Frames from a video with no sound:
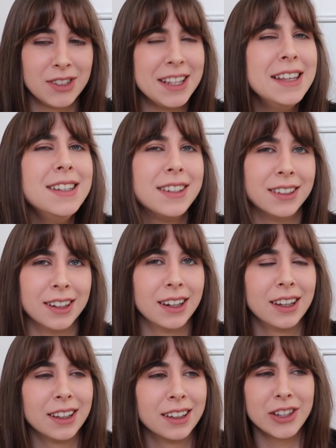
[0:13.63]

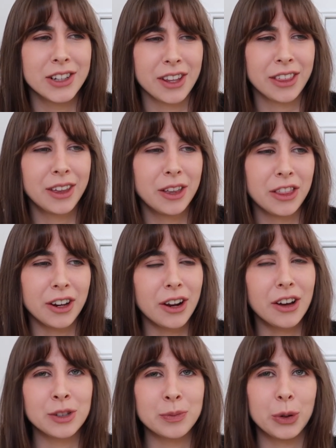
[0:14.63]
seasonally because I think the
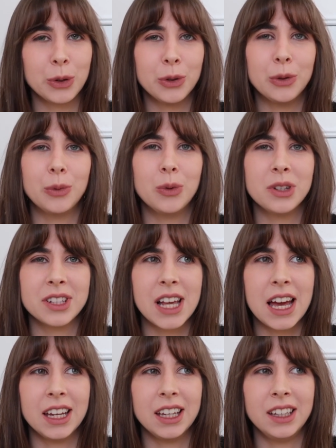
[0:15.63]
last book haul was
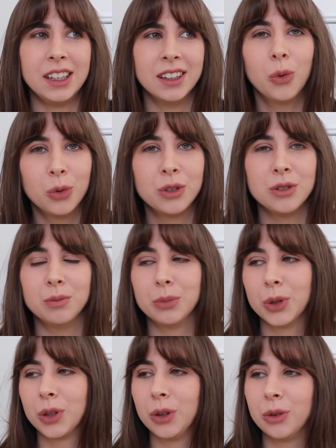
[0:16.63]
a autumn
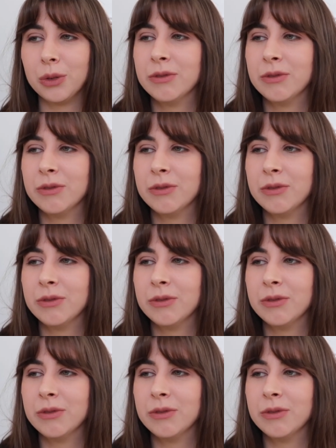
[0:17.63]
book haul,